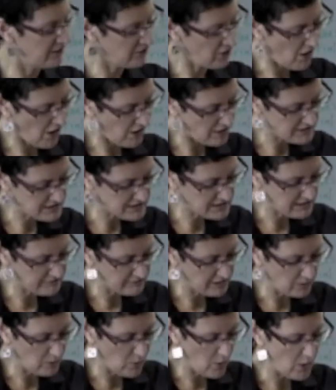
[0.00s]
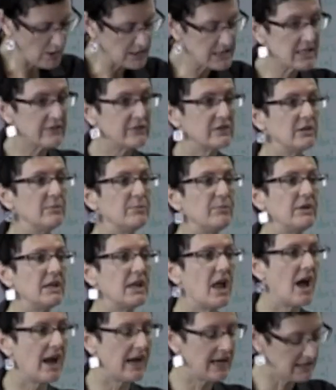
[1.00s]
the costs and rewards of
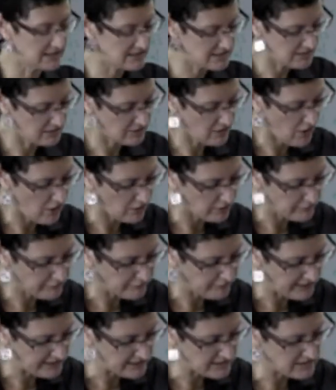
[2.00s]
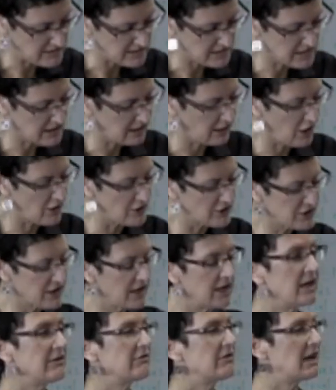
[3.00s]
compliance, conflict,
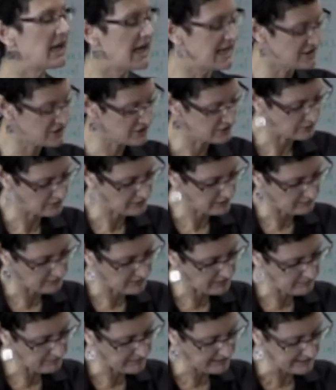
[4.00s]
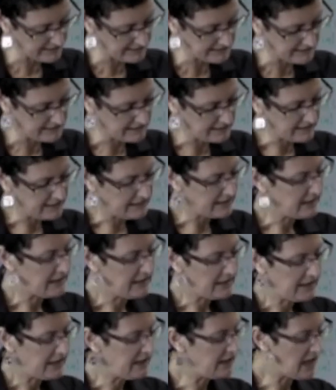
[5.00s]
disclosure and relational commitment
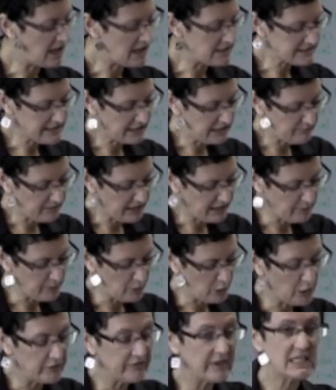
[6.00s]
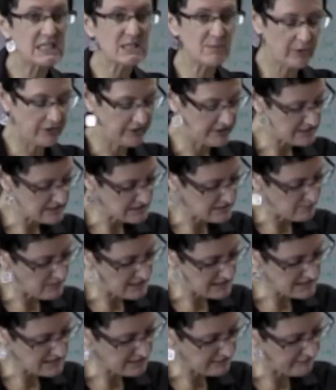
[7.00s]
in asking people who've experienced
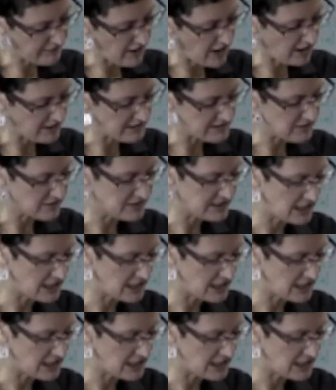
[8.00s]
domestic violence or